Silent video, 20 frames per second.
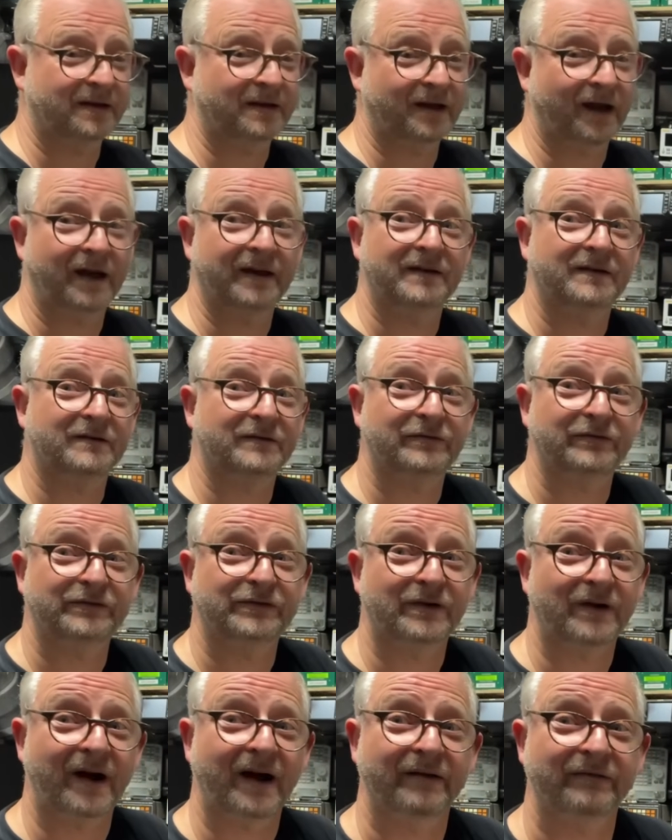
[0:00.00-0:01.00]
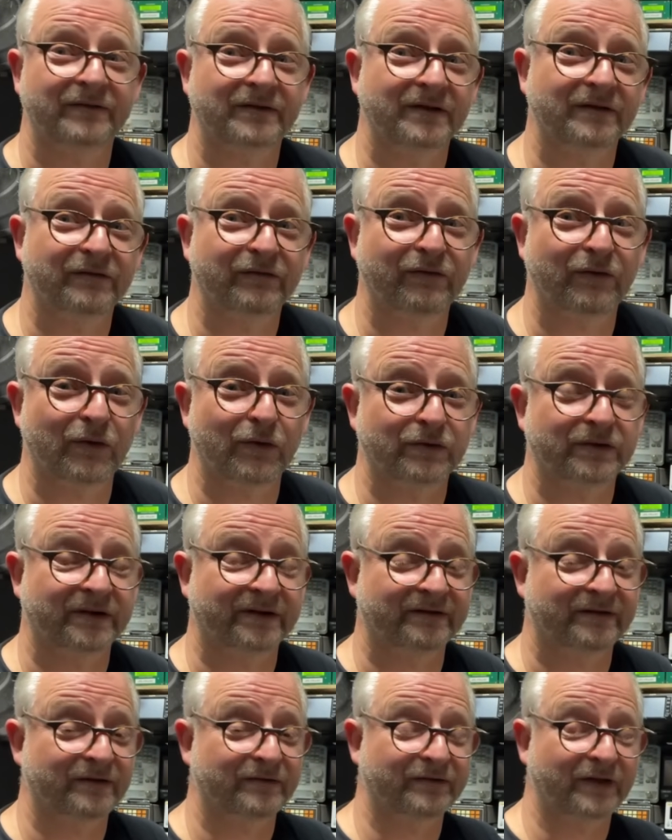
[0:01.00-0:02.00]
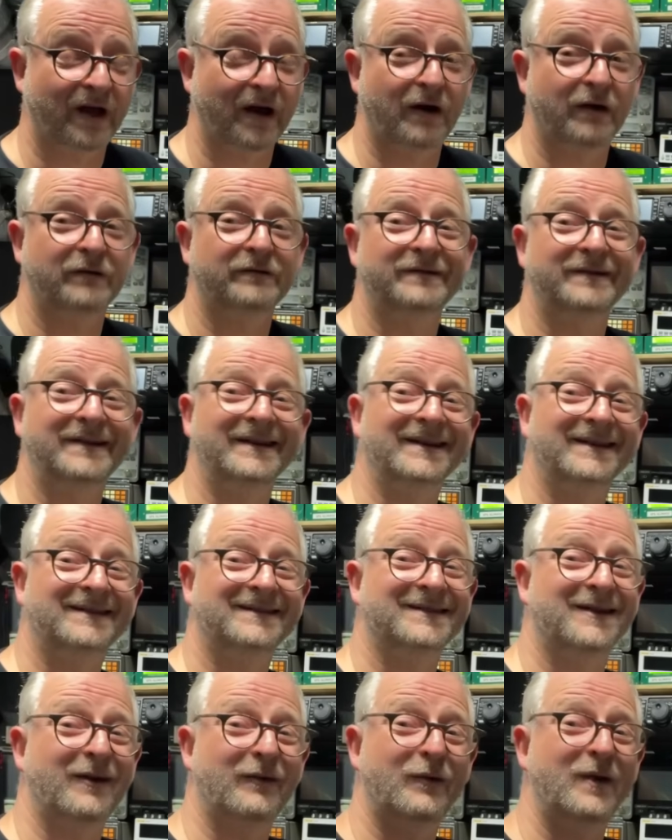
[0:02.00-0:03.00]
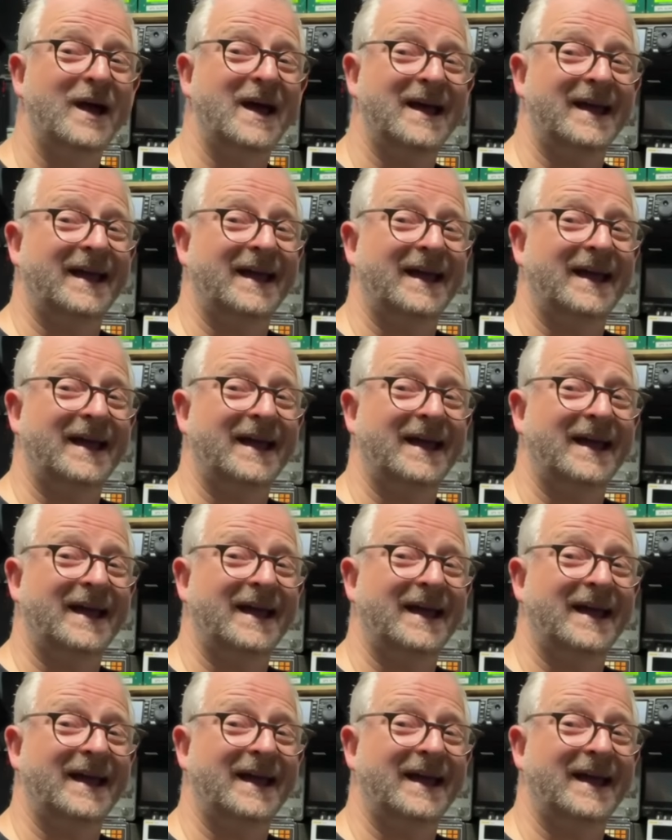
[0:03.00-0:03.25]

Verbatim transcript: kind of drives the voltage of the O C X O,